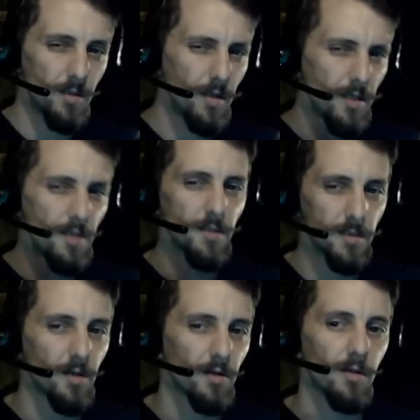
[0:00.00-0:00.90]
not
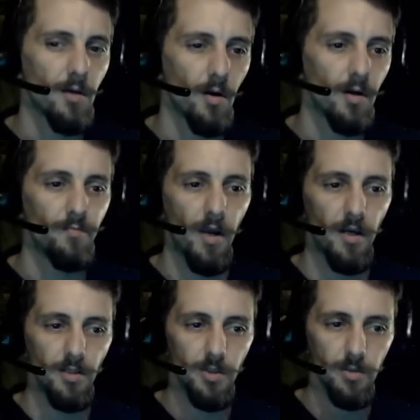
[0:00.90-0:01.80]
necessarily card
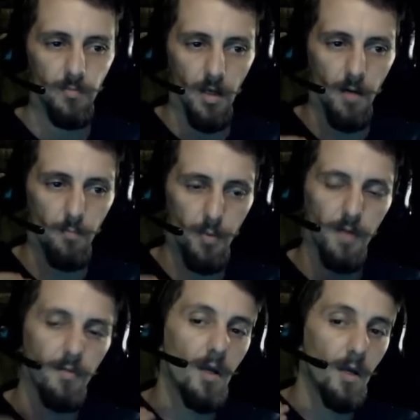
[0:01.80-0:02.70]
advantage,
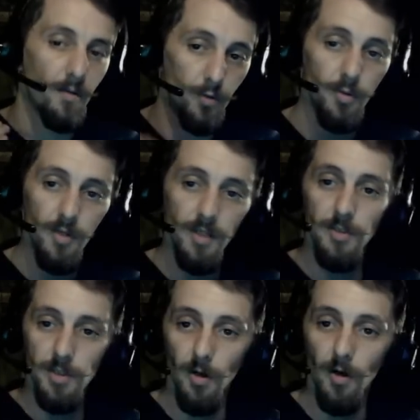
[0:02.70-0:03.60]
but if you do get
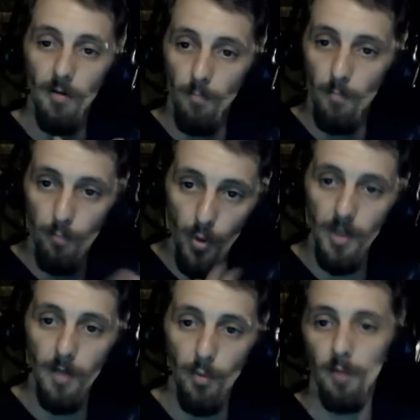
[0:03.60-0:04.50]
to start
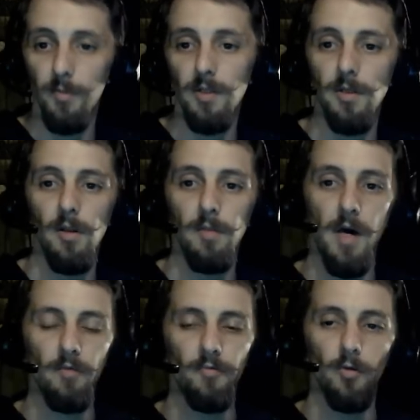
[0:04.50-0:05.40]
putting permanents onto the
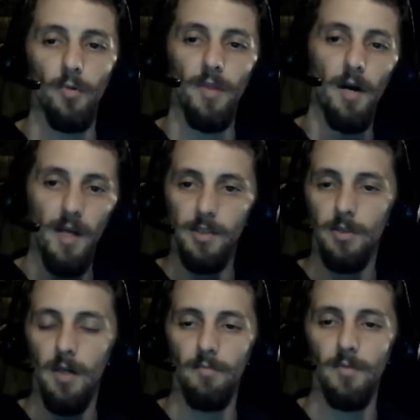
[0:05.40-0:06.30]
battlefield without
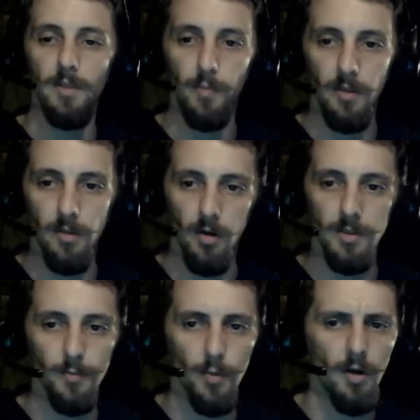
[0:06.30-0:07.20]
actually having to spend
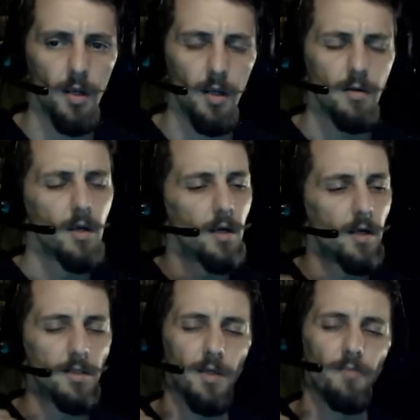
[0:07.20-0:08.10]
cards from your hand,
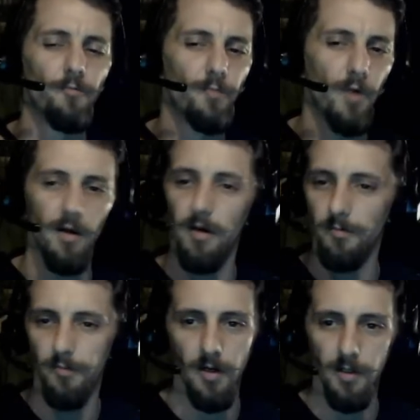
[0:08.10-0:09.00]
it is a very,
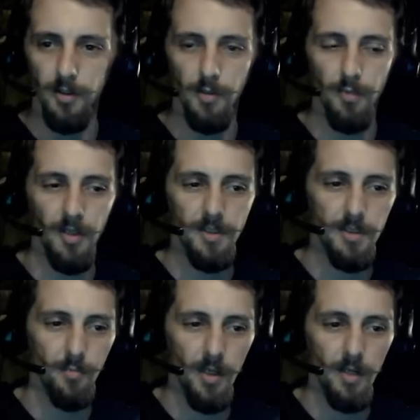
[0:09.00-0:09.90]
very good place
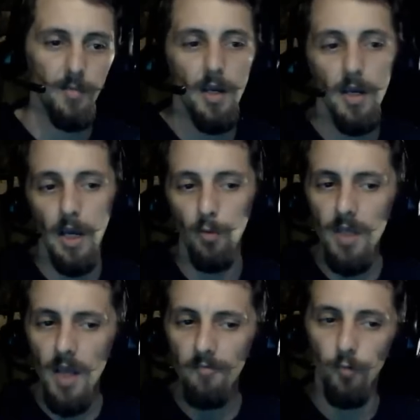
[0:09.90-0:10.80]
to be. And
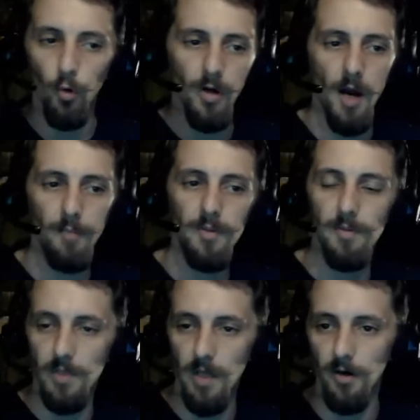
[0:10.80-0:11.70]
we have 4 copies
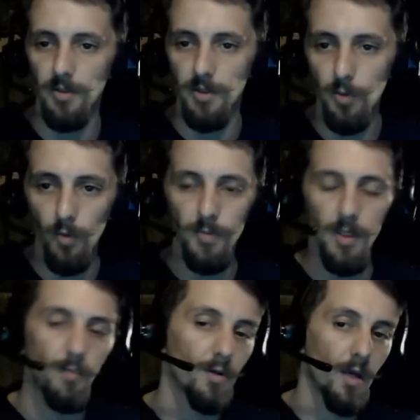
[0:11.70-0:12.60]
of Siren
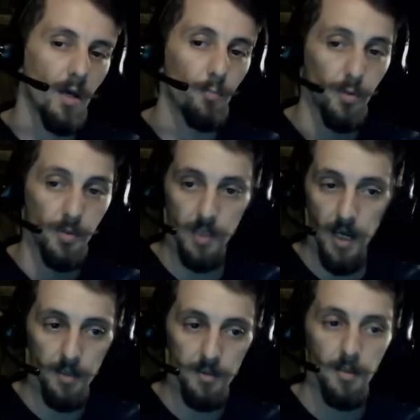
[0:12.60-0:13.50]
Stormtamer to help
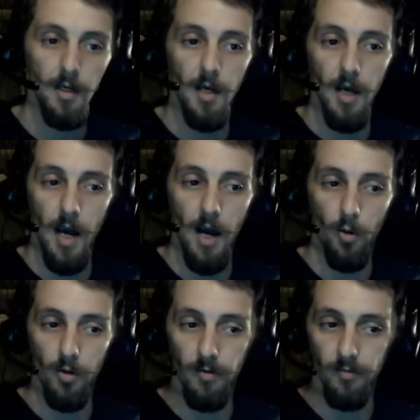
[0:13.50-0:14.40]
protect
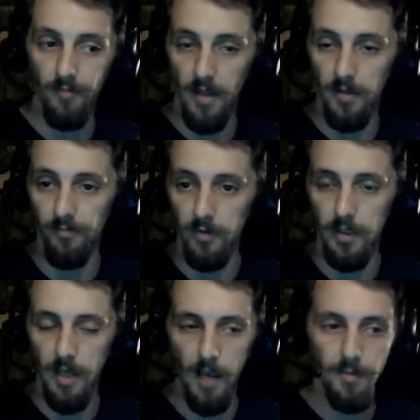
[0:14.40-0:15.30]
our Fathom
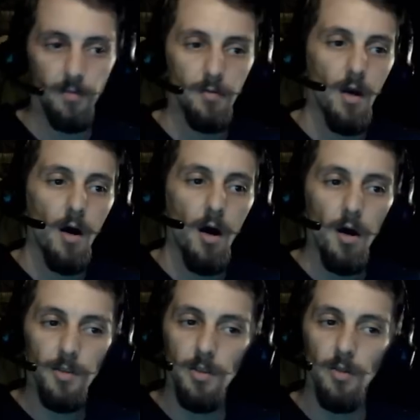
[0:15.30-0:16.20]
Fleet Captain.
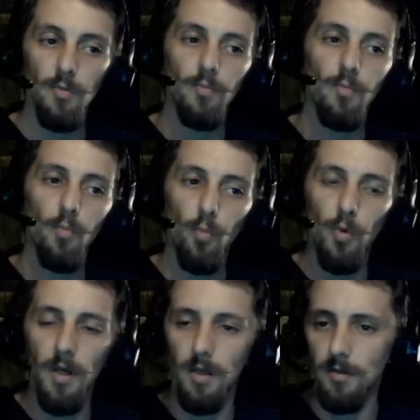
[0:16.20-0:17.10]
Also,
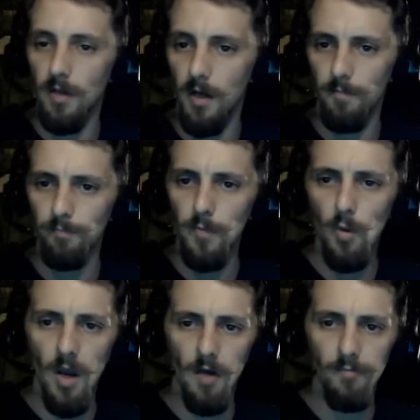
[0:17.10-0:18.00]
when
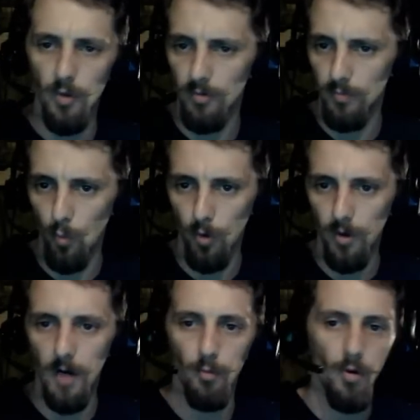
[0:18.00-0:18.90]
you have,
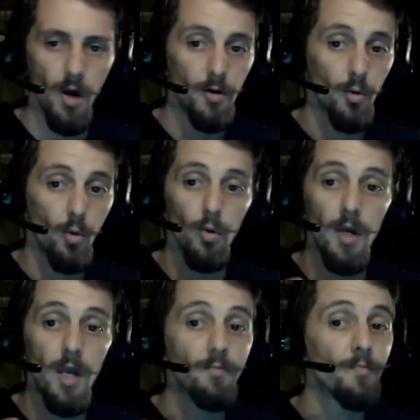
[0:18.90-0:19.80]
Warkite Marauder, or
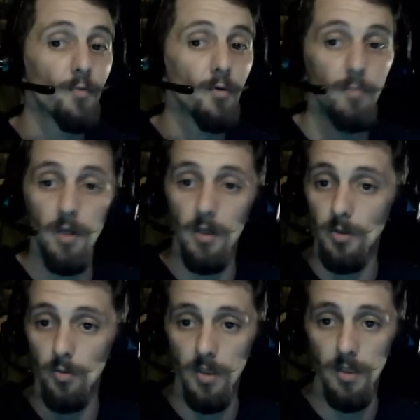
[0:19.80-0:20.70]
heaven forbid
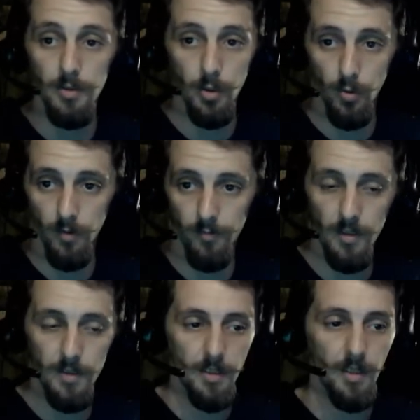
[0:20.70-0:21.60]
you get two of
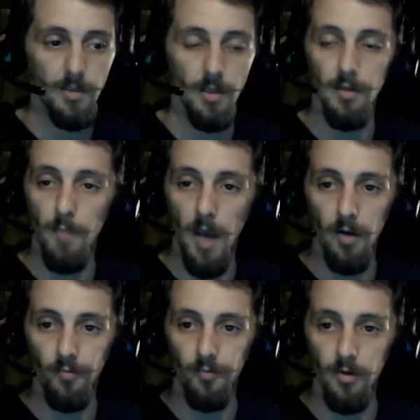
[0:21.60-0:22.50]
these things on the
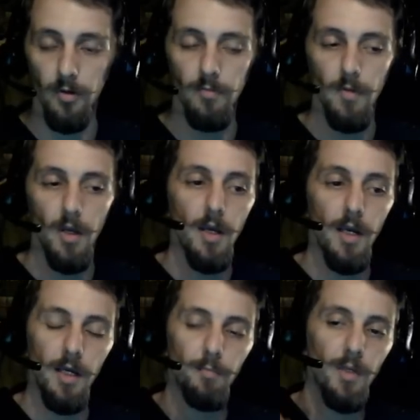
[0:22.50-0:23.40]
battlefield,
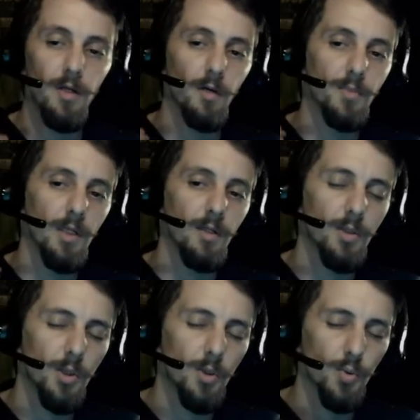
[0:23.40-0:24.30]
it becomes
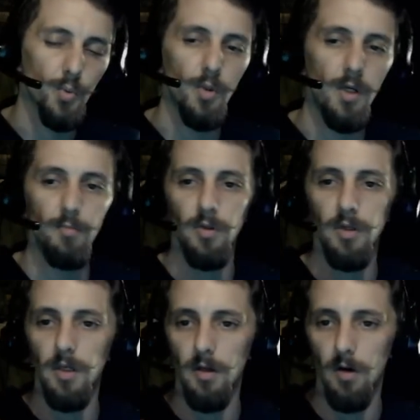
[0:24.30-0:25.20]

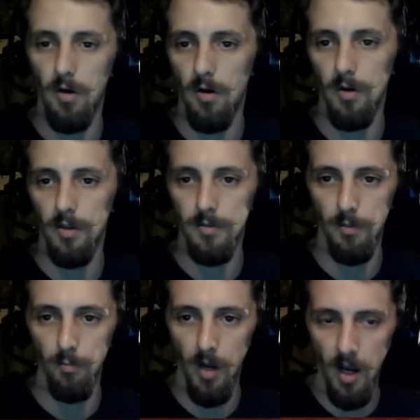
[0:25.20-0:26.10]
extremely hard
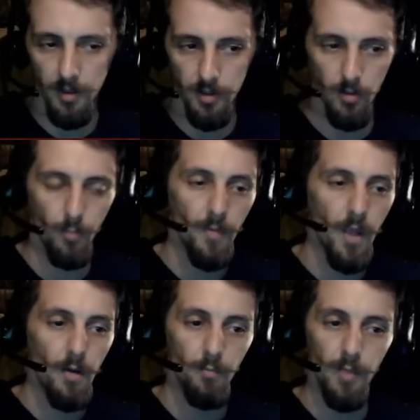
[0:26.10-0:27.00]
to block you
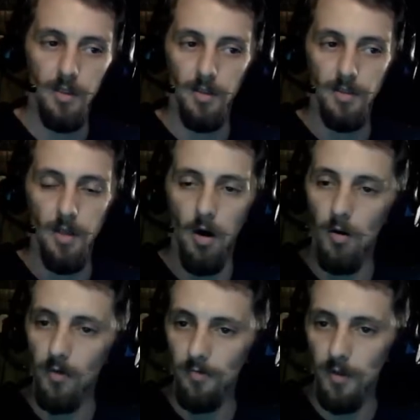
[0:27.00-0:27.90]
because
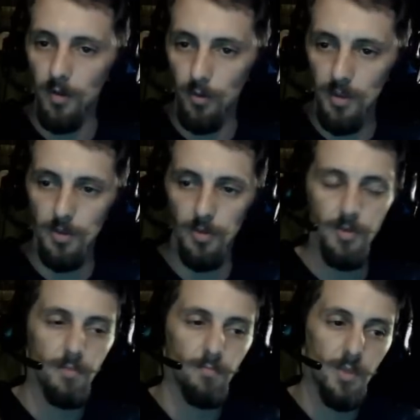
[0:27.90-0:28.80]
all of their
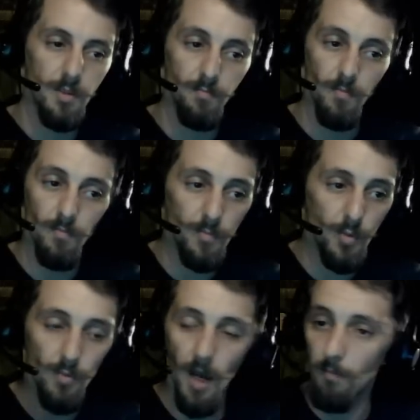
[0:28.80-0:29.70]
creatures just
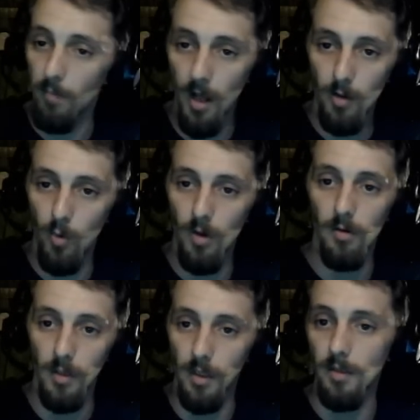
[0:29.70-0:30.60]
do not block
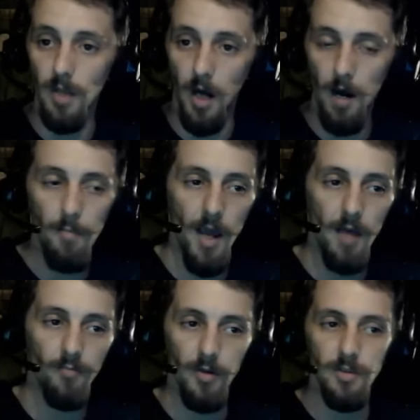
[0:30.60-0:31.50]
well in
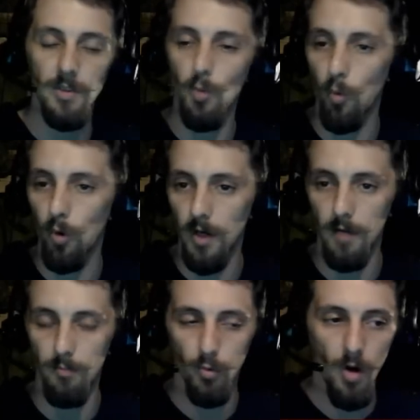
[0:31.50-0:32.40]
combat versus a
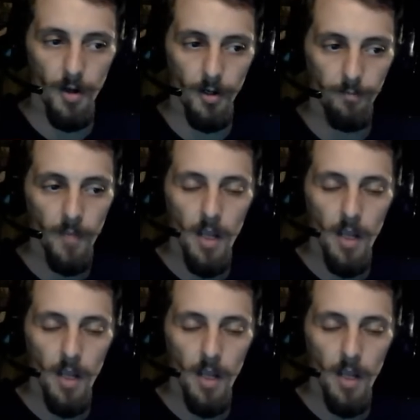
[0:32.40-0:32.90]
Warkite Marauder.